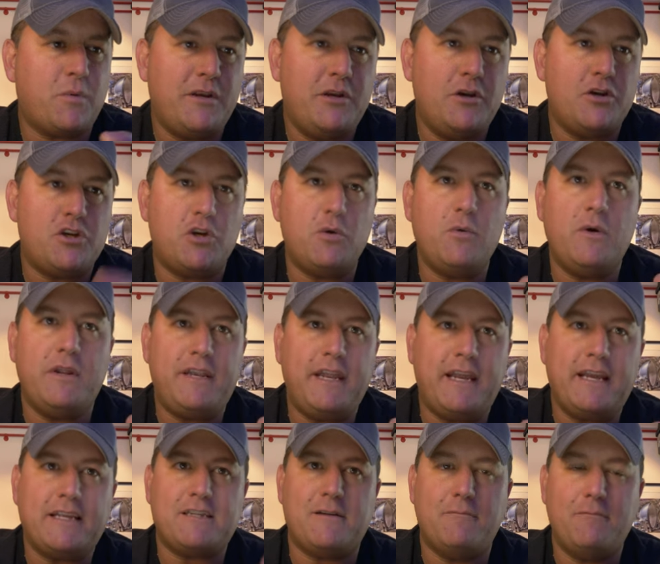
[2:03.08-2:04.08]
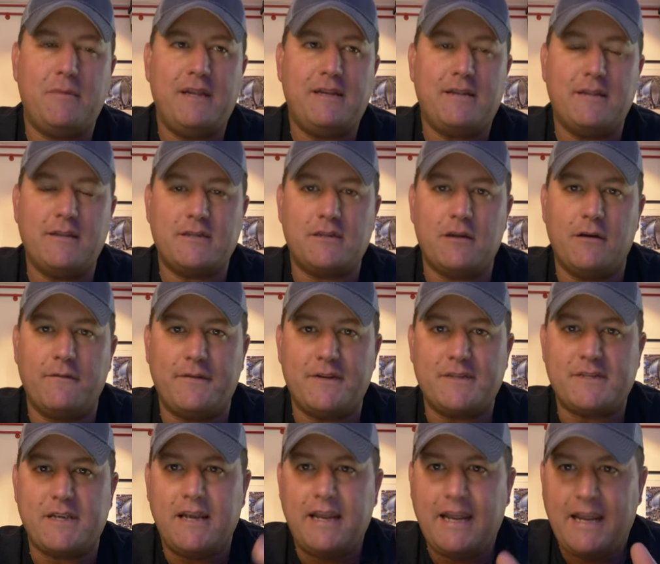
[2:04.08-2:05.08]
when you shoot a DSMB to the
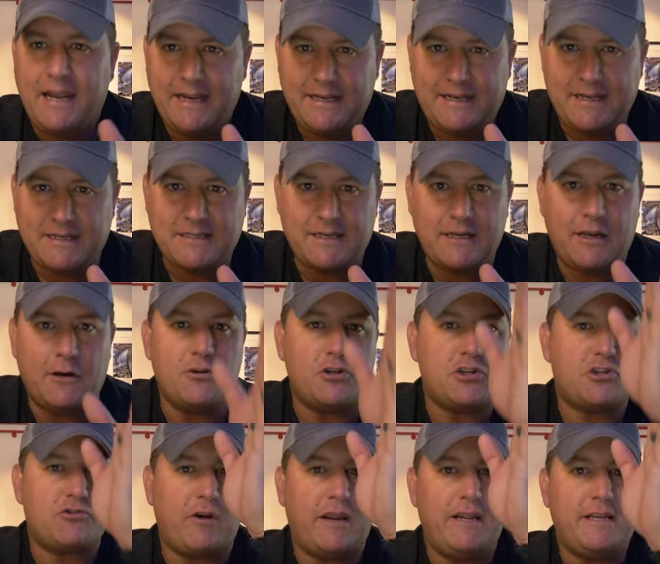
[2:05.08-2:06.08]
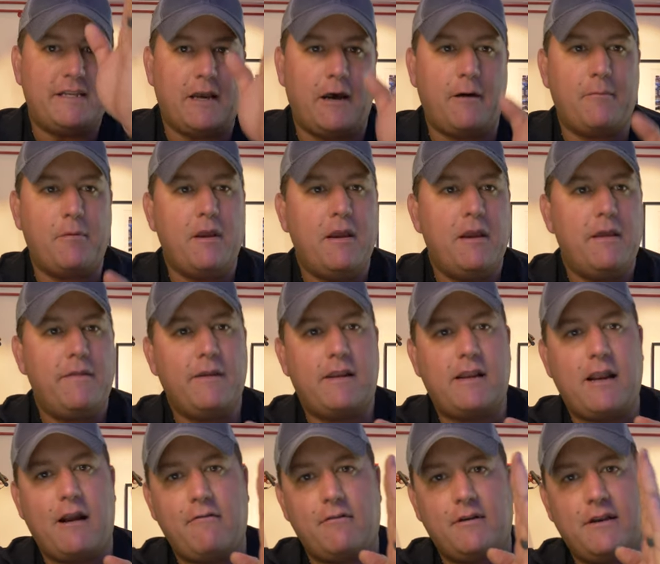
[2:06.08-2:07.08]
surface, it doesn't go straight up. The
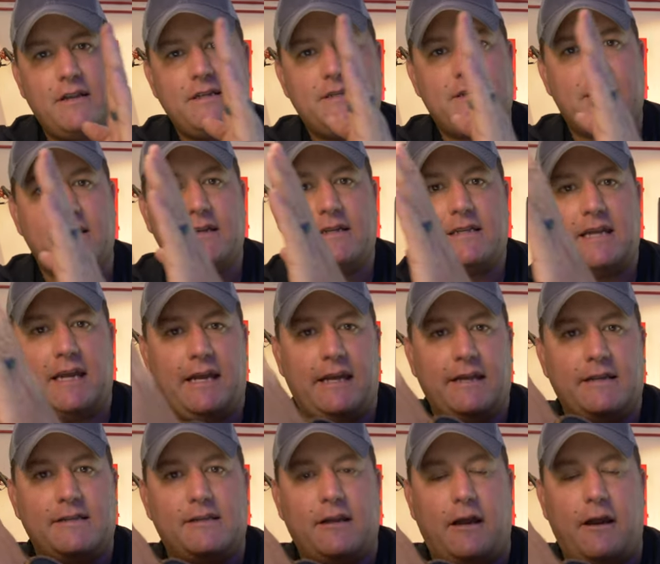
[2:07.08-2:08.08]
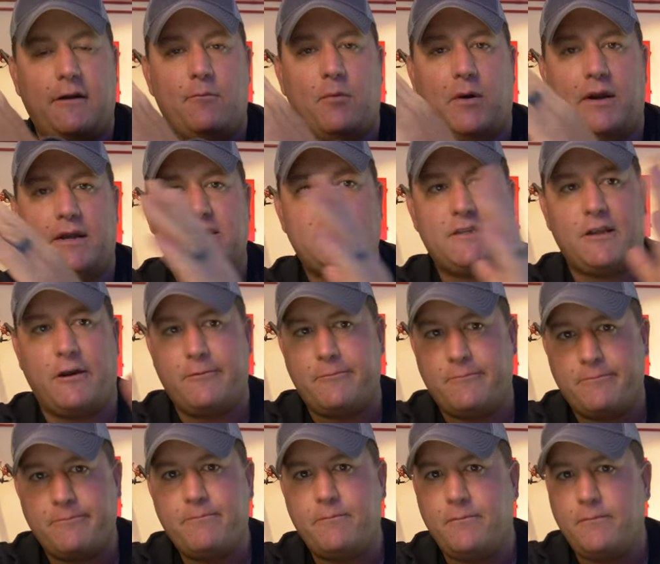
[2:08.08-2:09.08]
current is going to take it sideways. So,
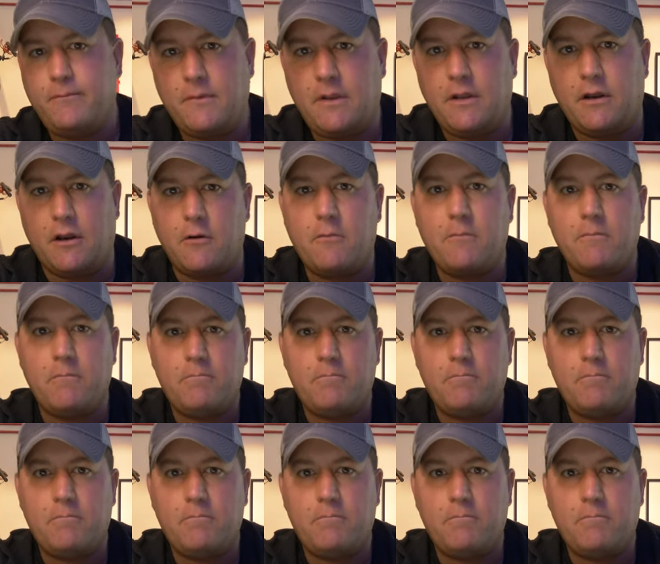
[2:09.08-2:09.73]
you know,